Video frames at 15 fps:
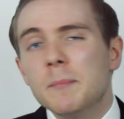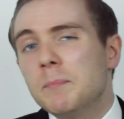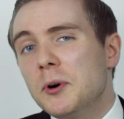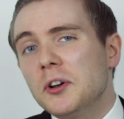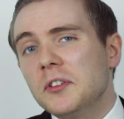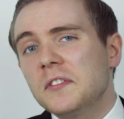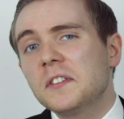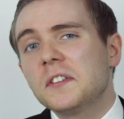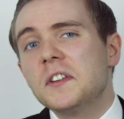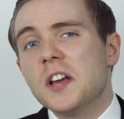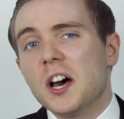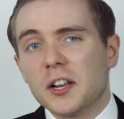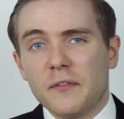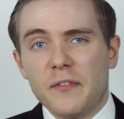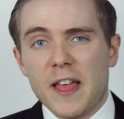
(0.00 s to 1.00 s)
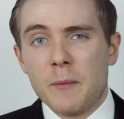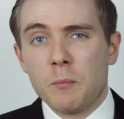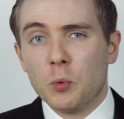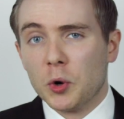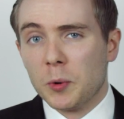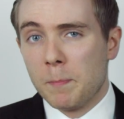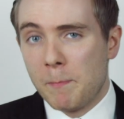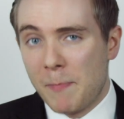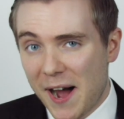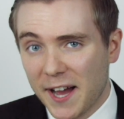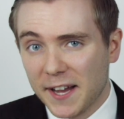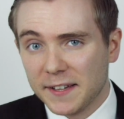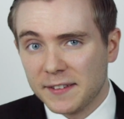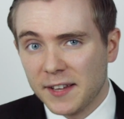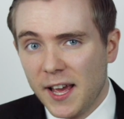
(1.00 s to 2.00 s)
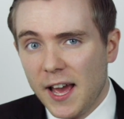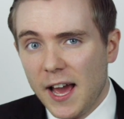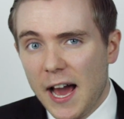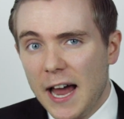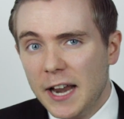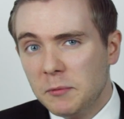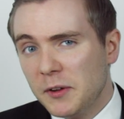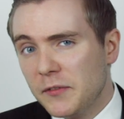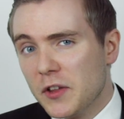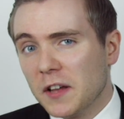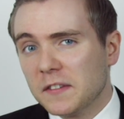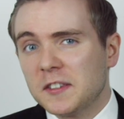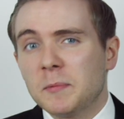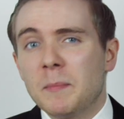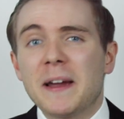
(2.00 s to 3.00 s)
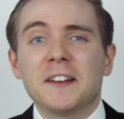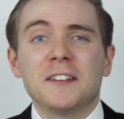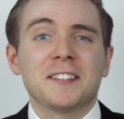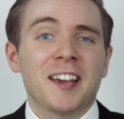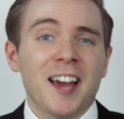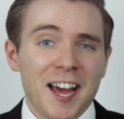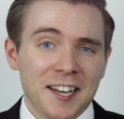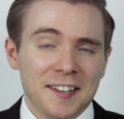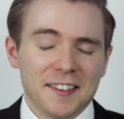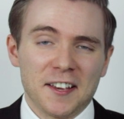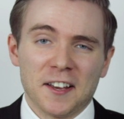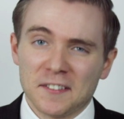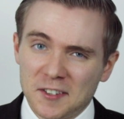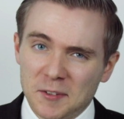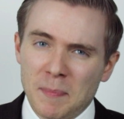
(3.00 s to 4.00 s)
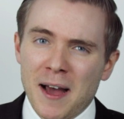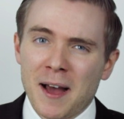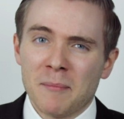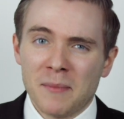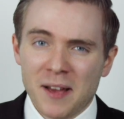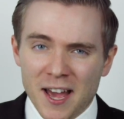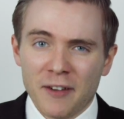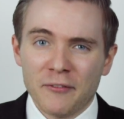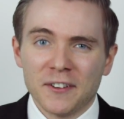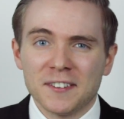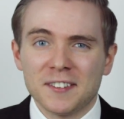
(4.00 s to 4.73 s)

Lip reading: but none of them would bite, and we've not smiled kindly on spam ever